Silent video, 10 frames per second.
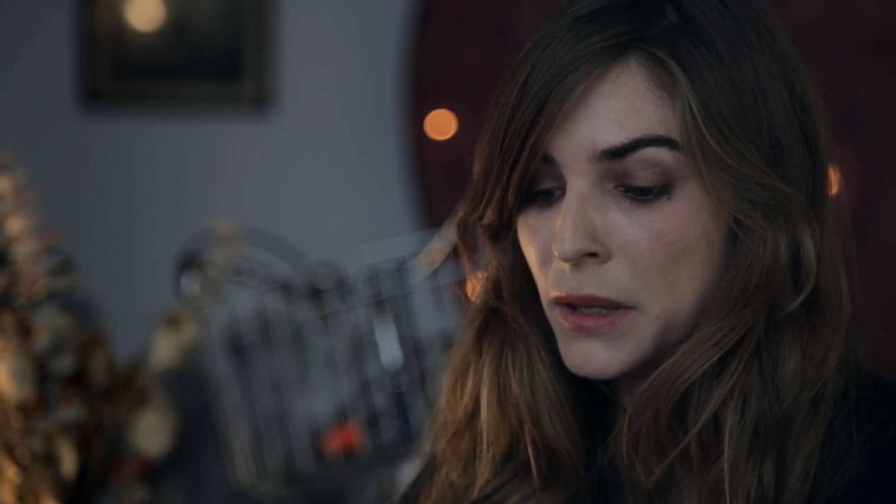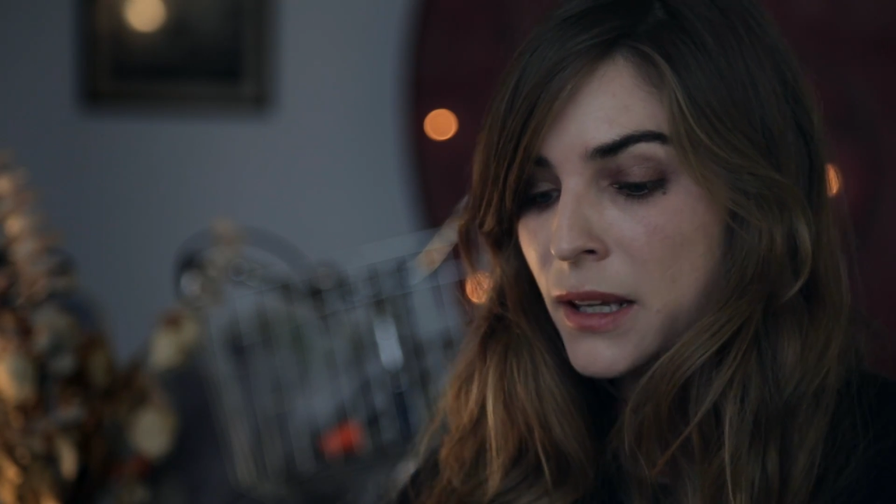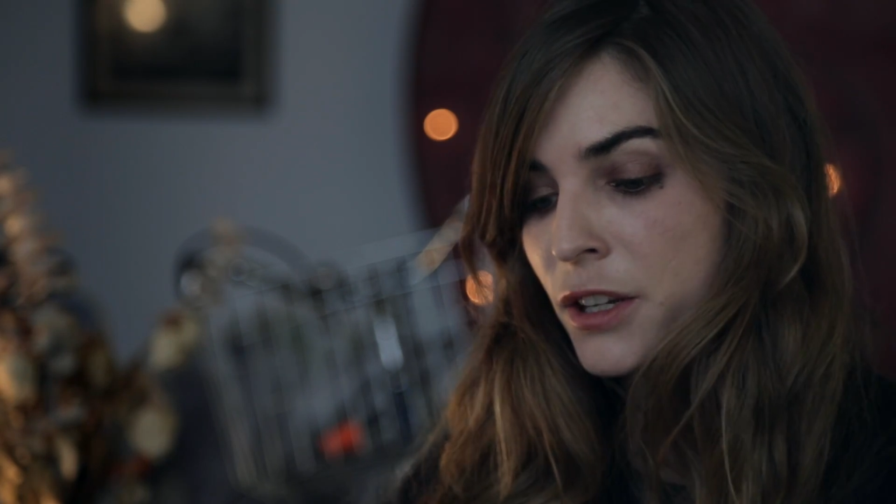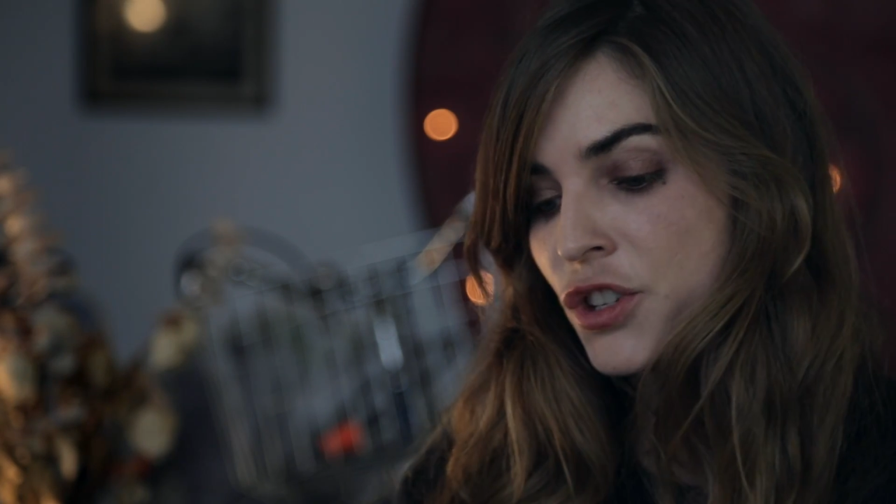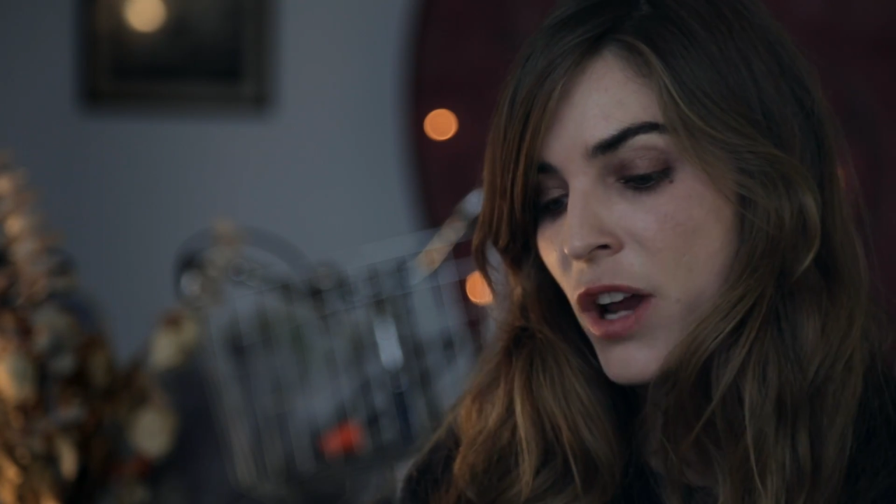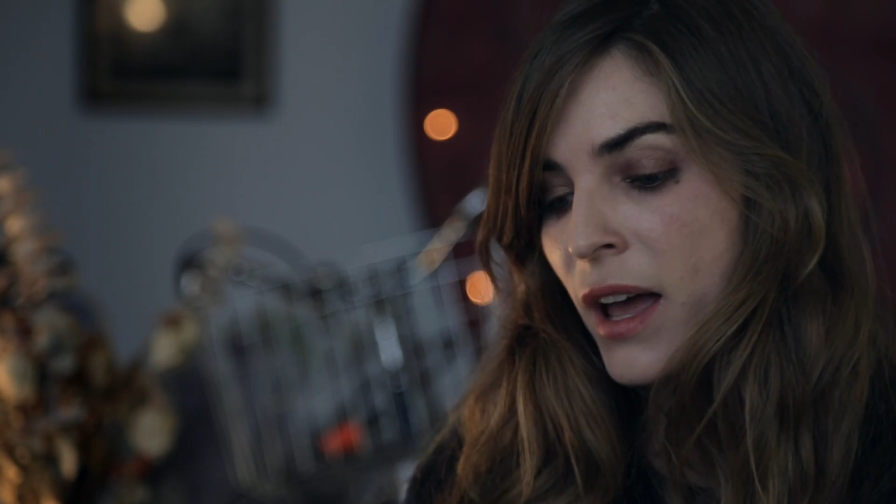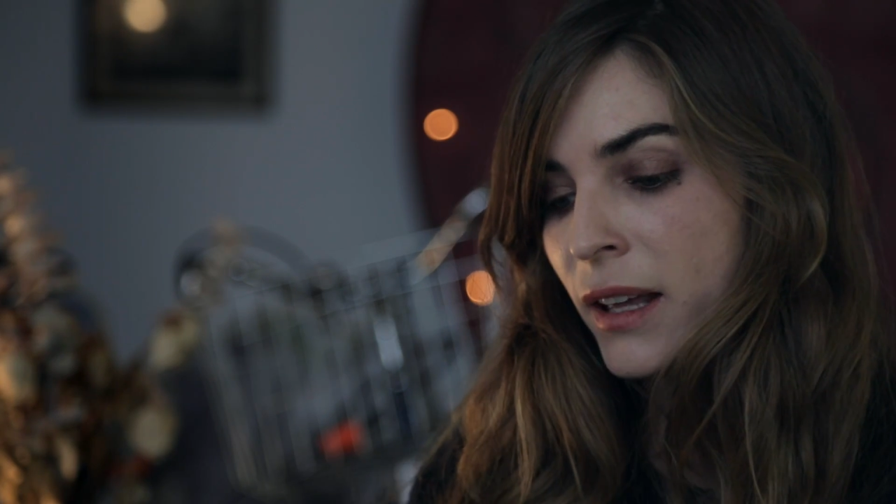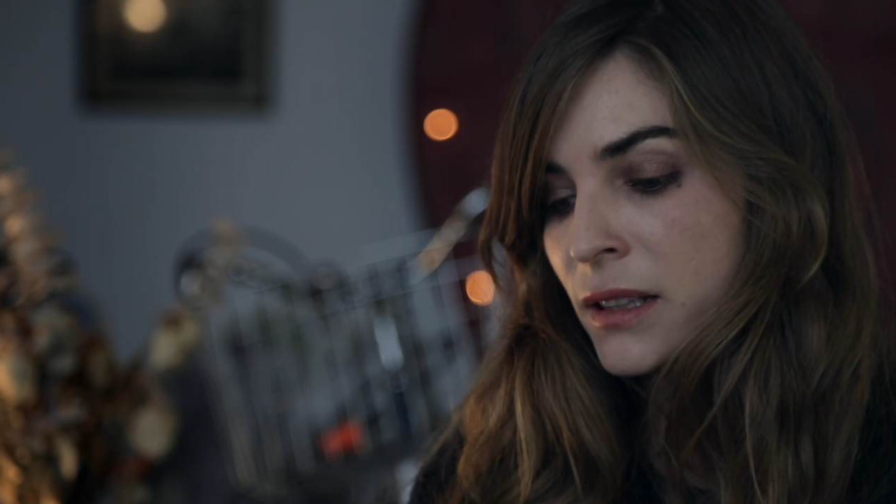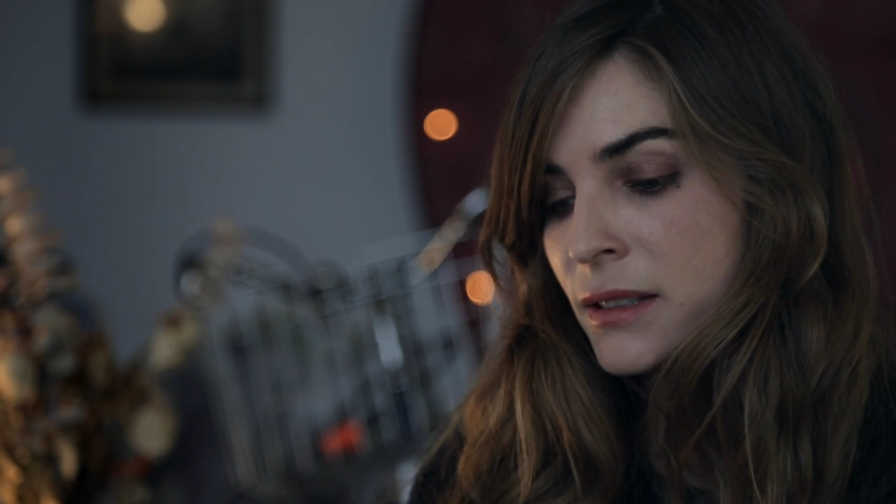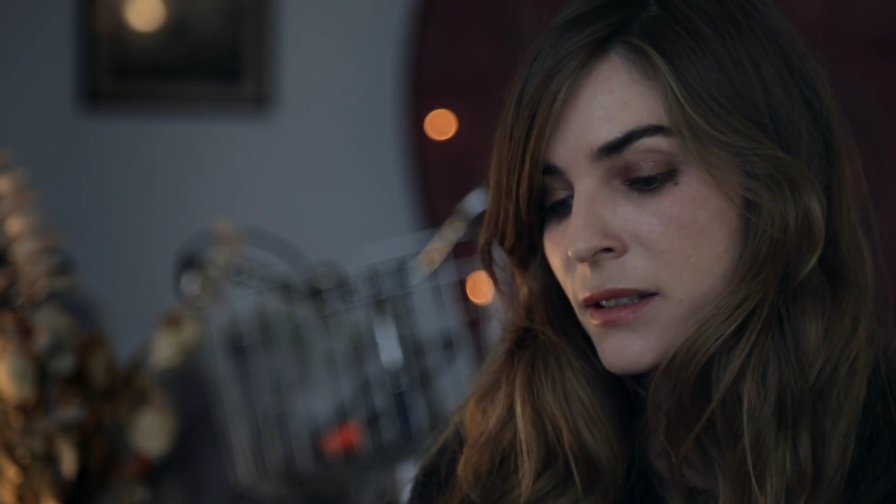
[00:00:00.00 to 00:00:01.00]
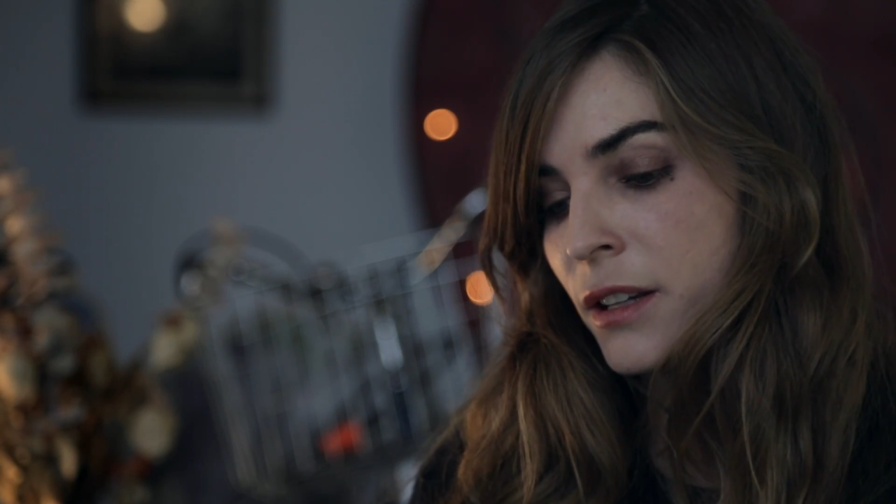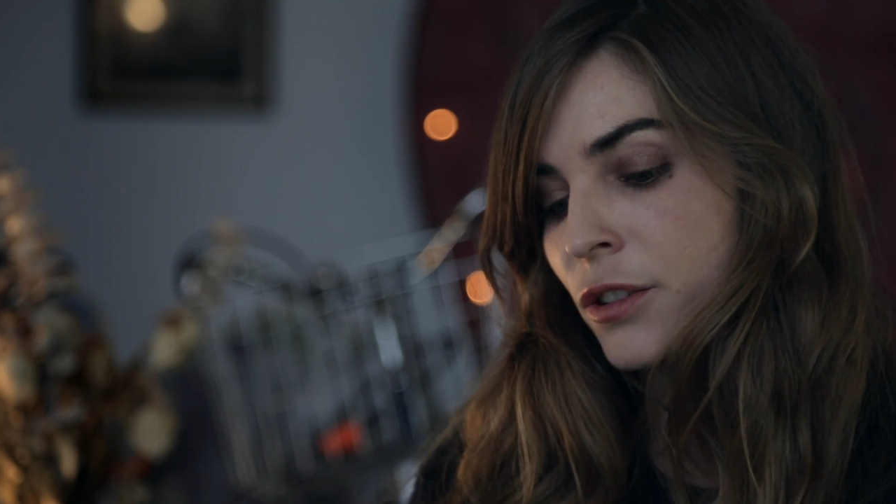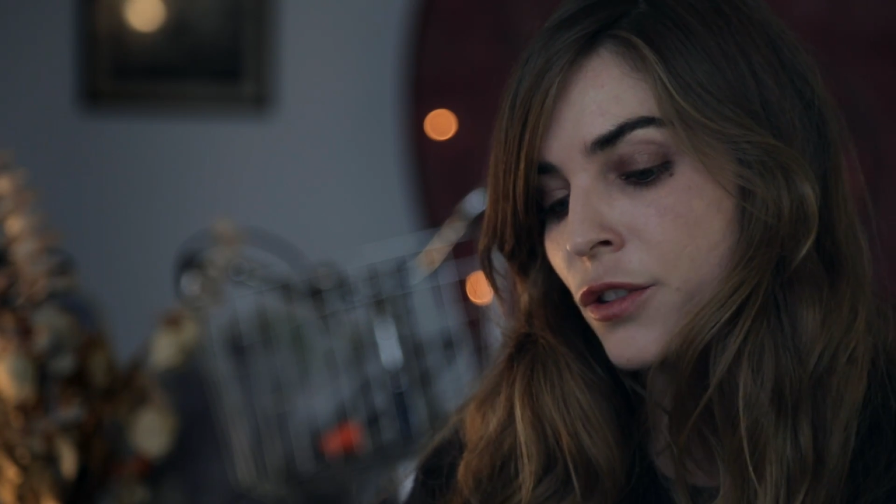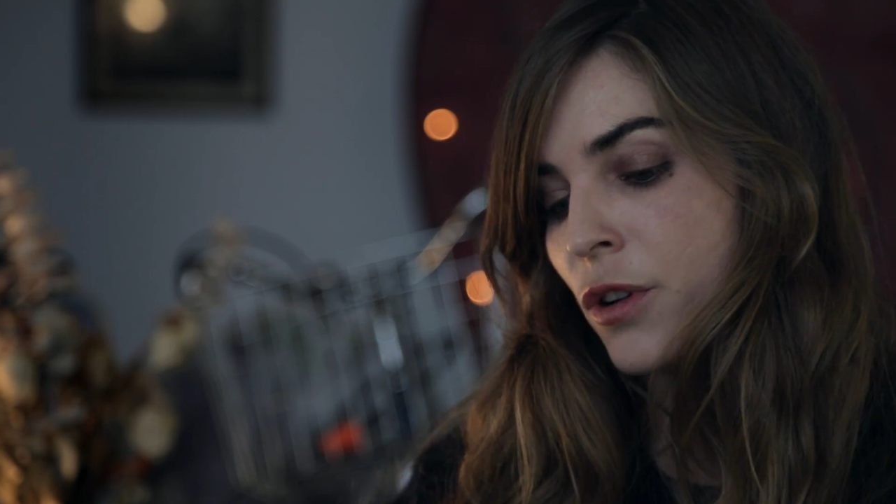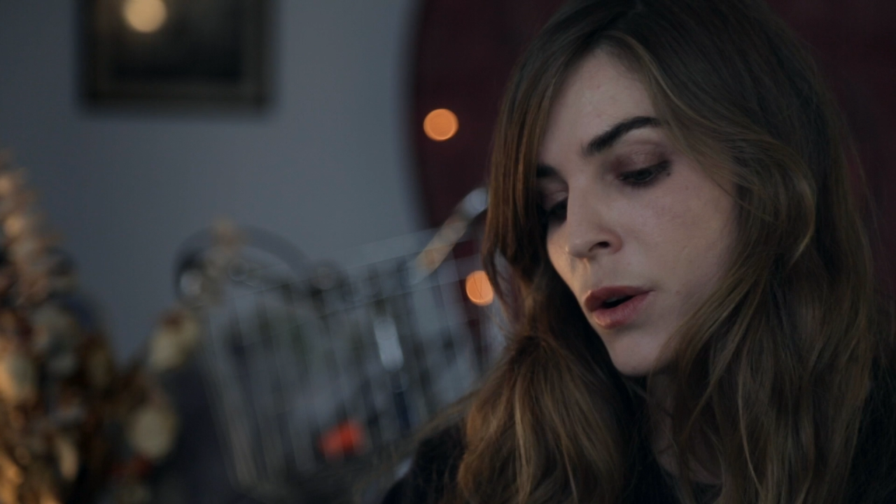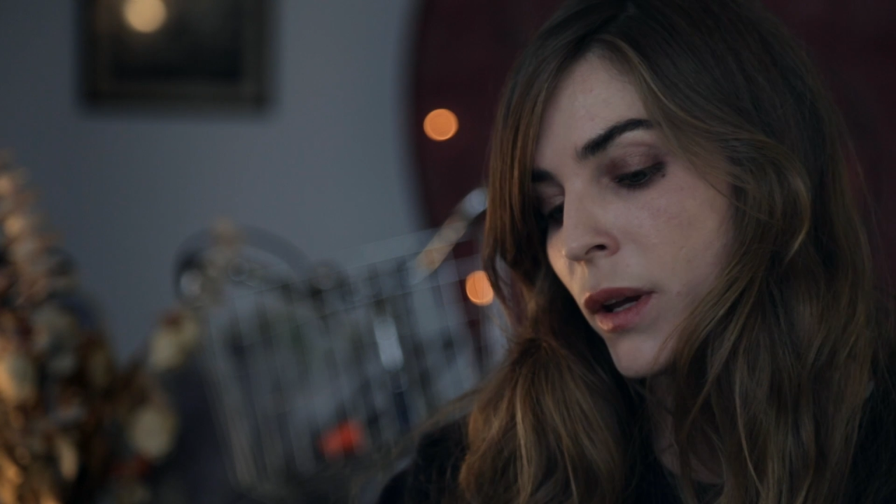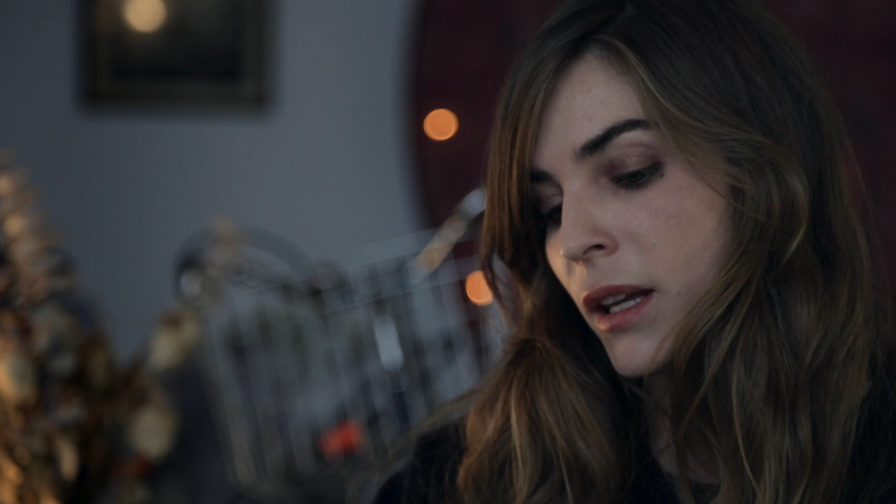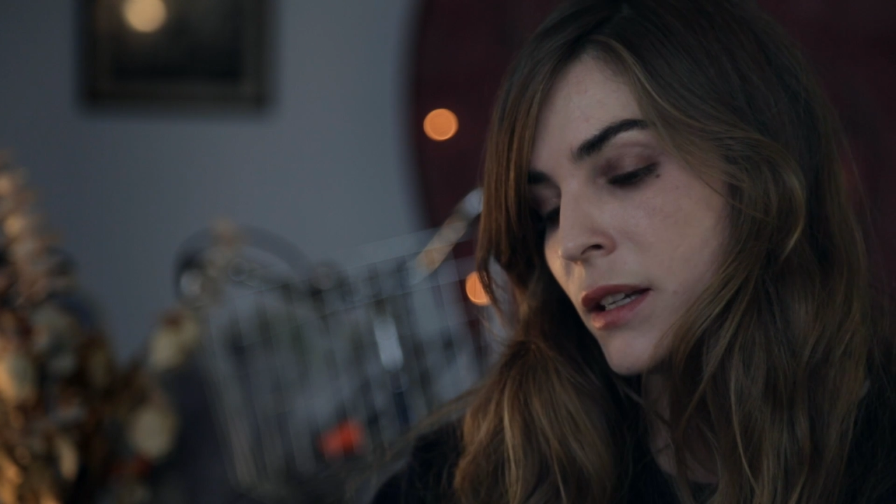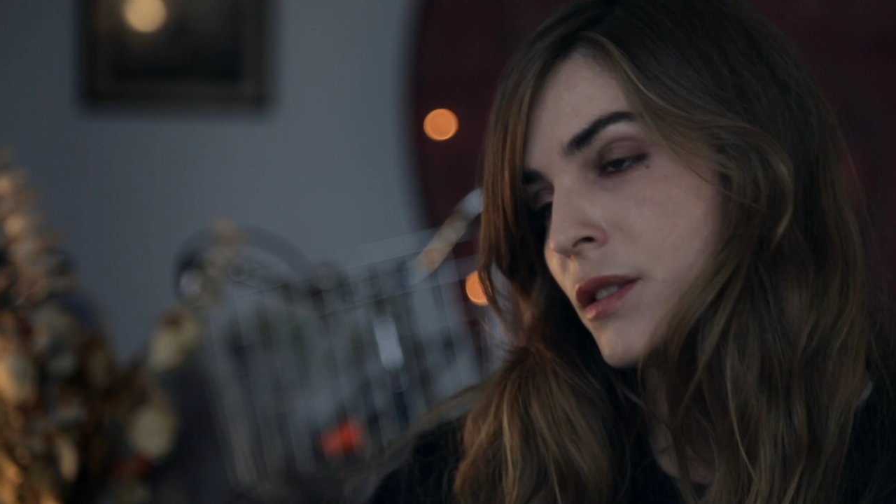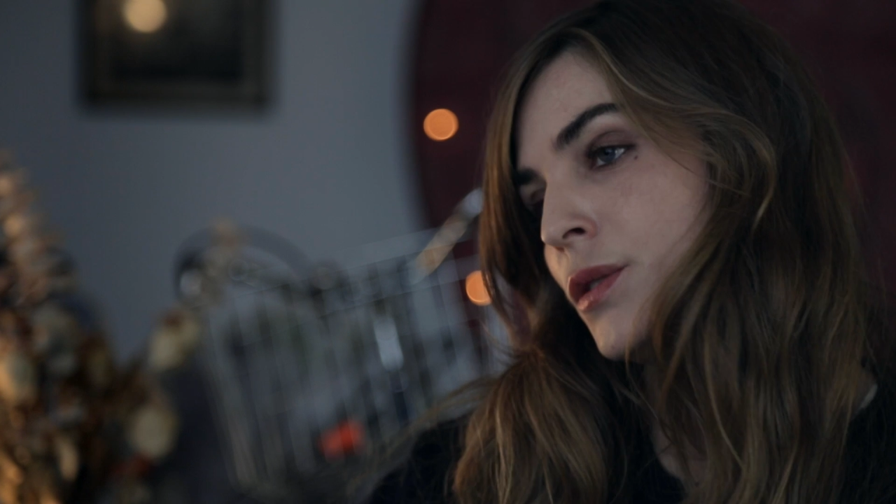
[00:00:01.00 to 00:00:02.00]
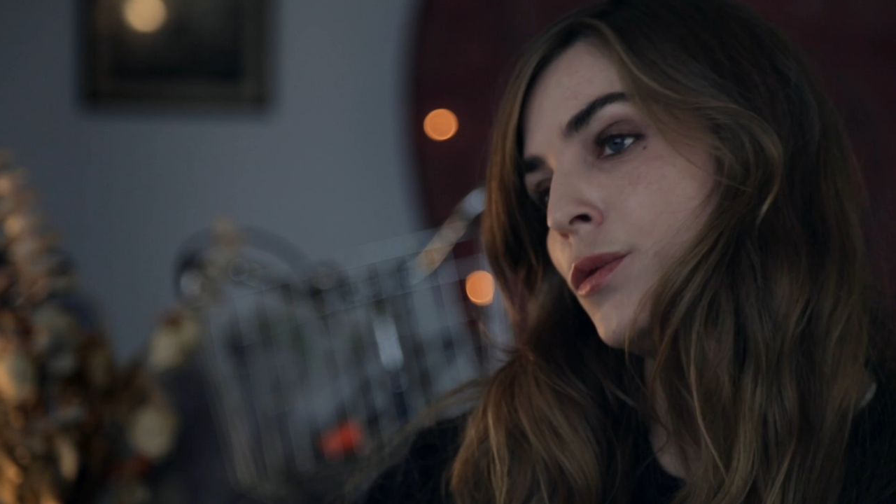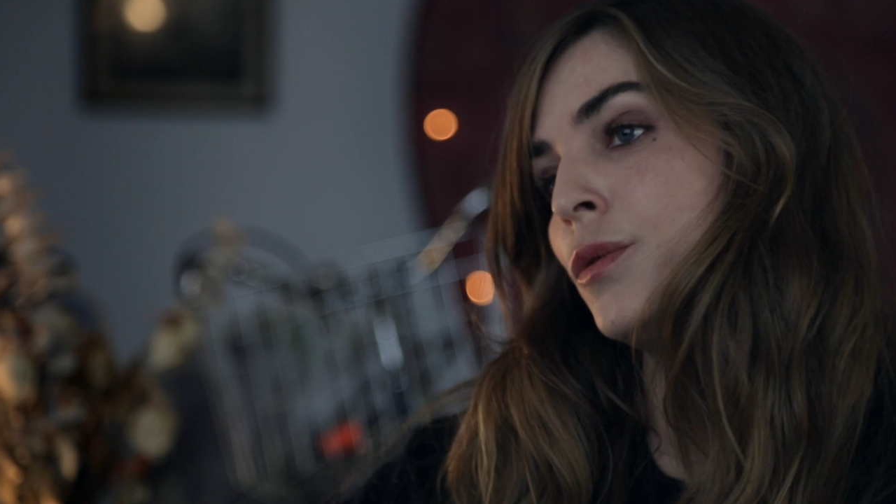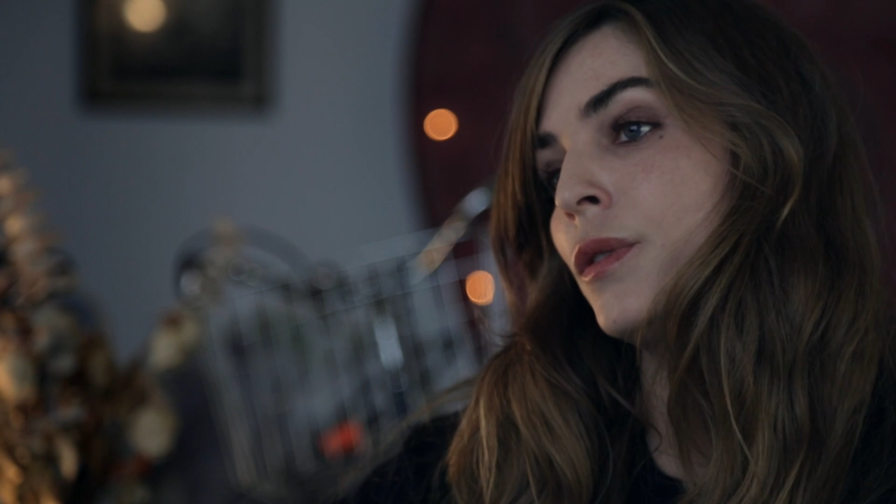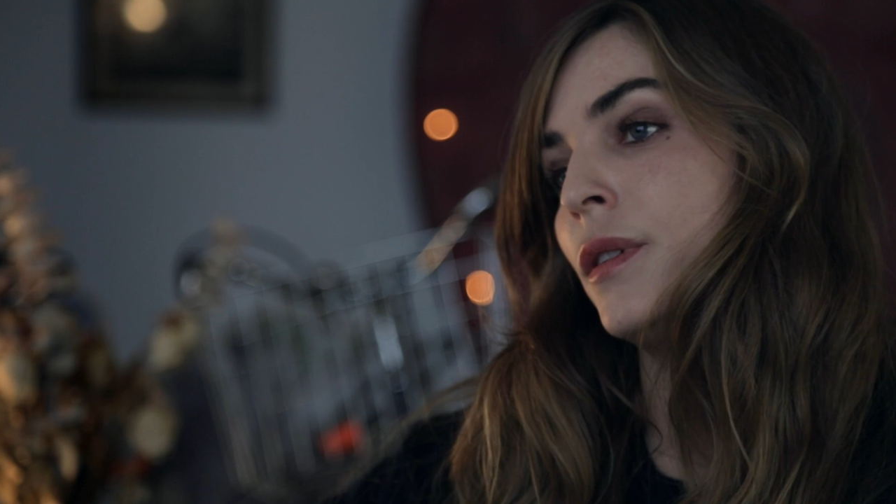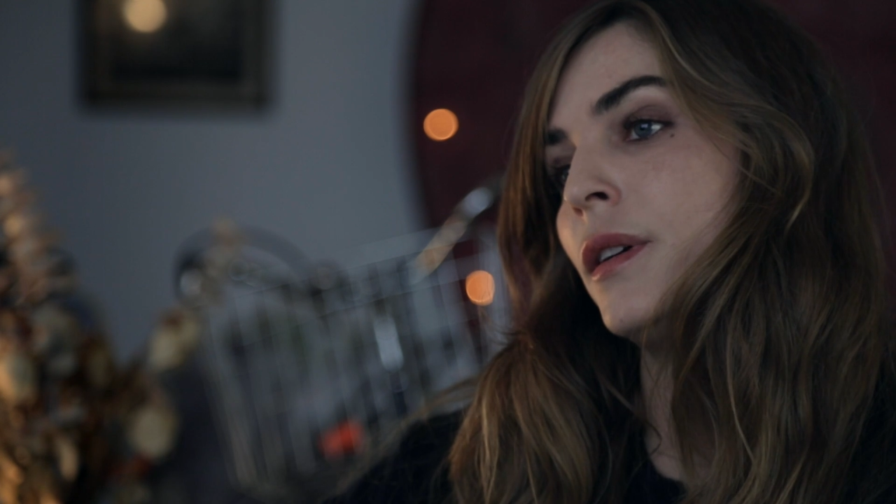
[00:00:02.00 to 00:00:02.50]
being a child and growing into